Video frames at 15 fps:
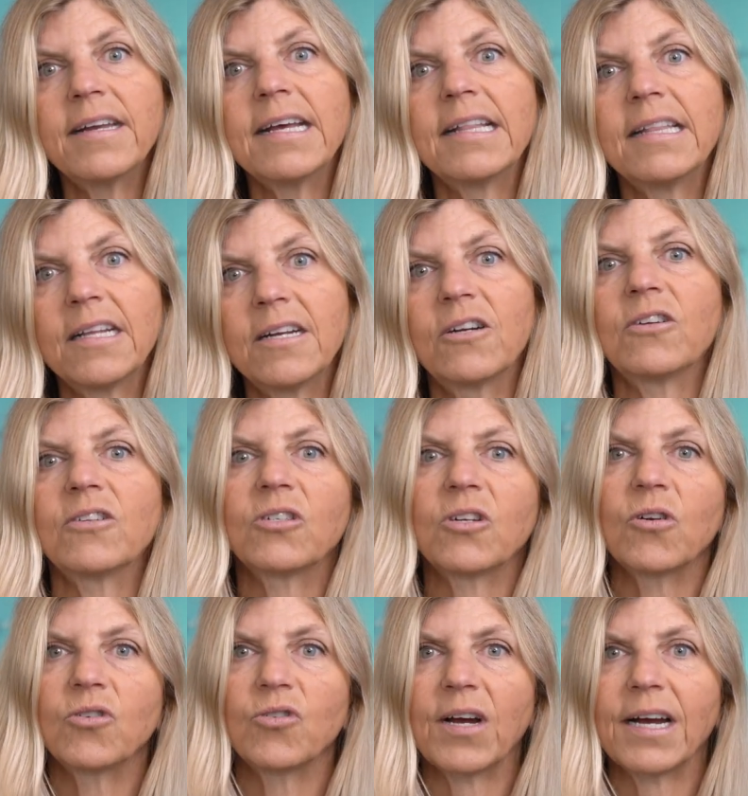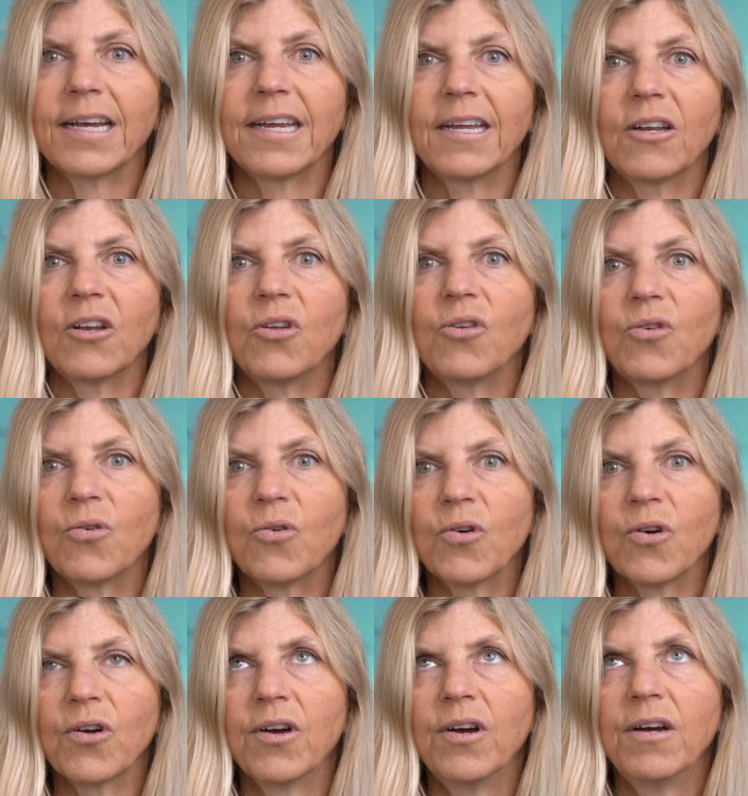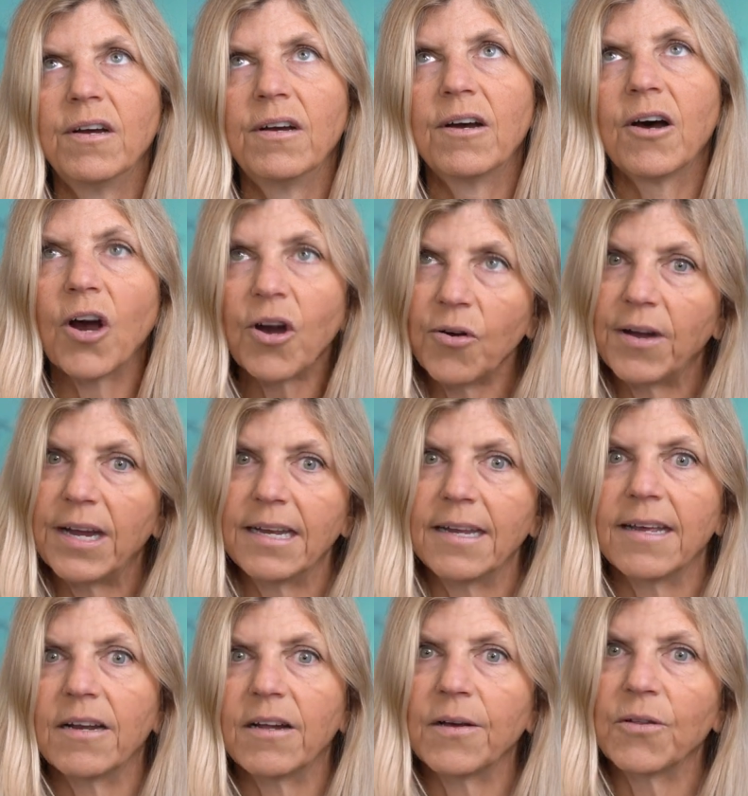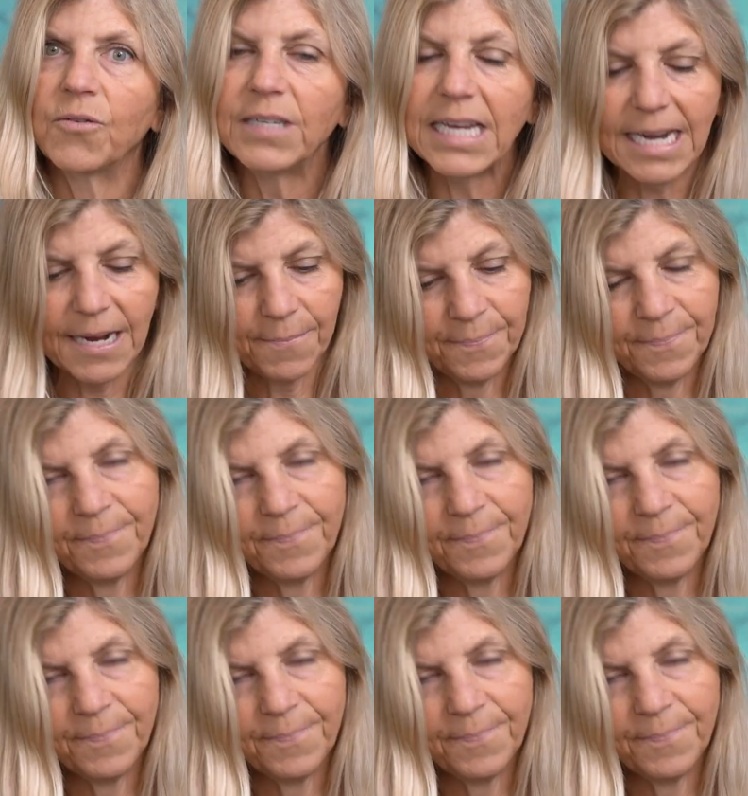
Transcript: and then it'll start tracking your heart rate and other data.